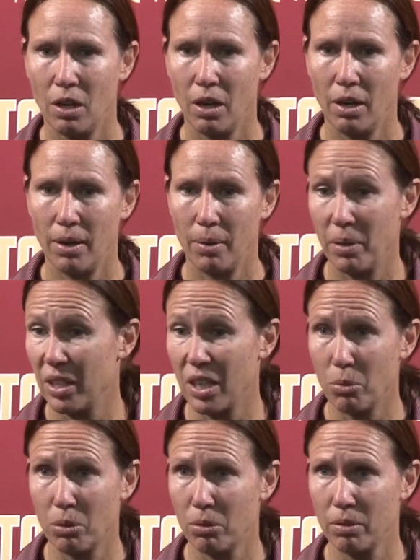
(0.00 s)

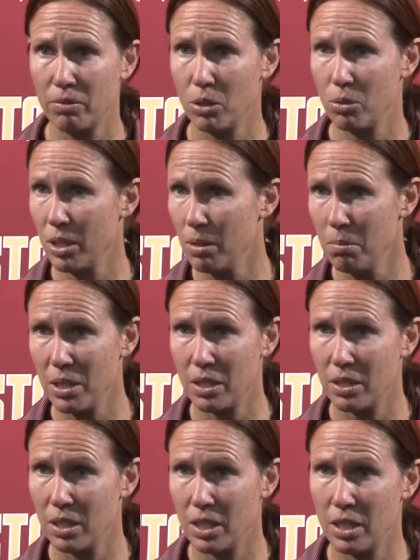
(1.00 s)
again, we'll review them,
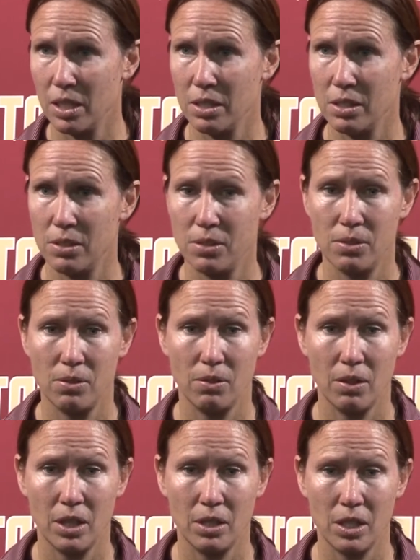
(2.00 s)
and
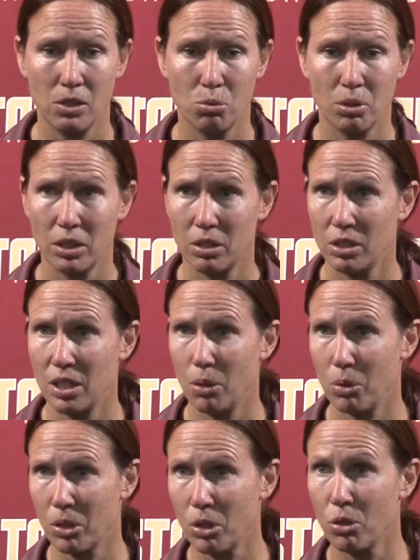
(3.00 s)
it's really good that
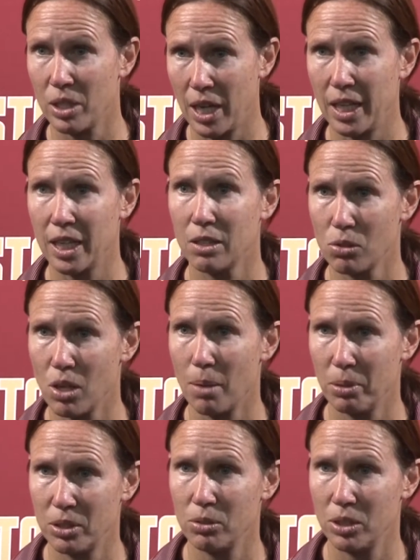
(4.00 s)
we're creating those
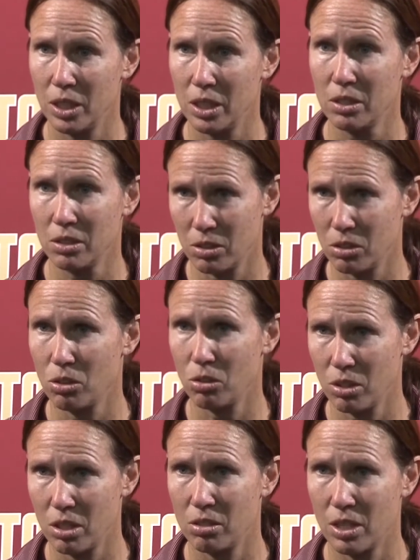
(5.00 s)
opportunities, because it
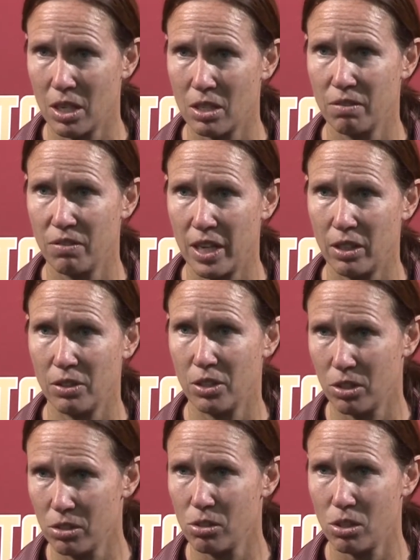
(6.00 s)
shows that you're down in the final
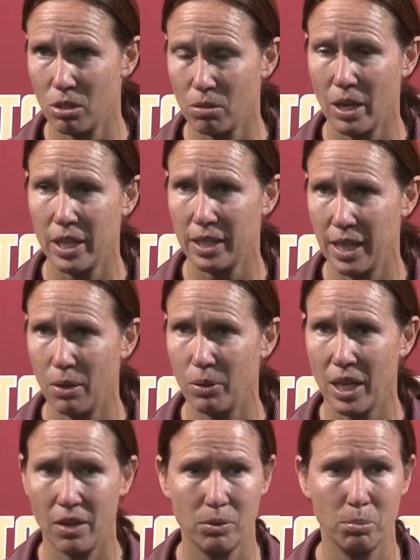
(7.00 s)
third. So you're right, now
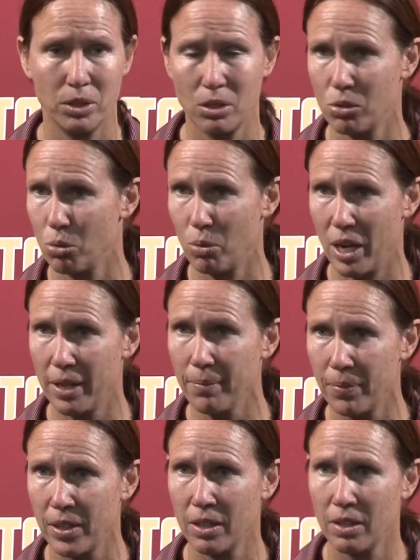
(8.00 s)
we have to put those away,
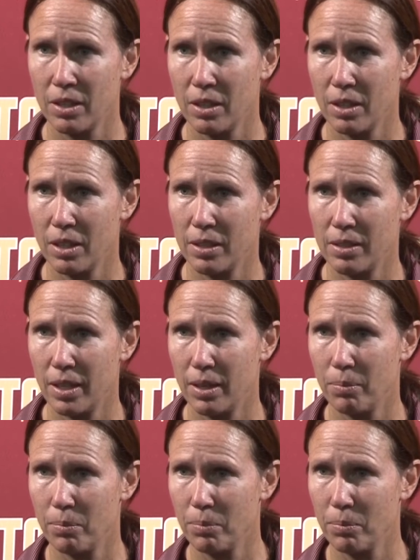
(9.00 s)
and
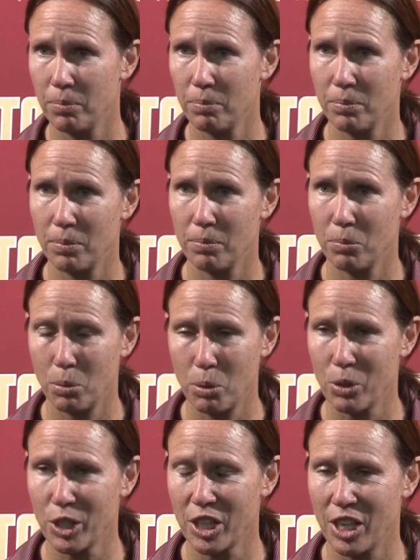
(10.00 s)
we'll be
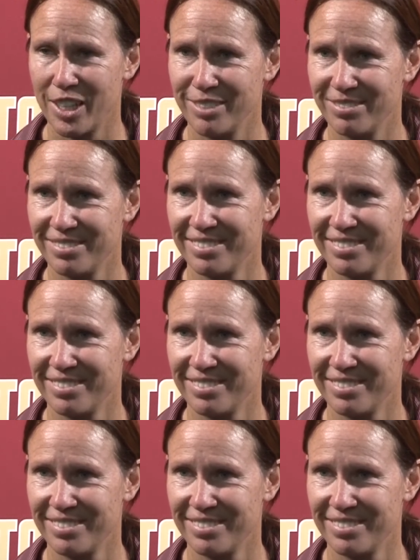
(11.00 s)
working on it.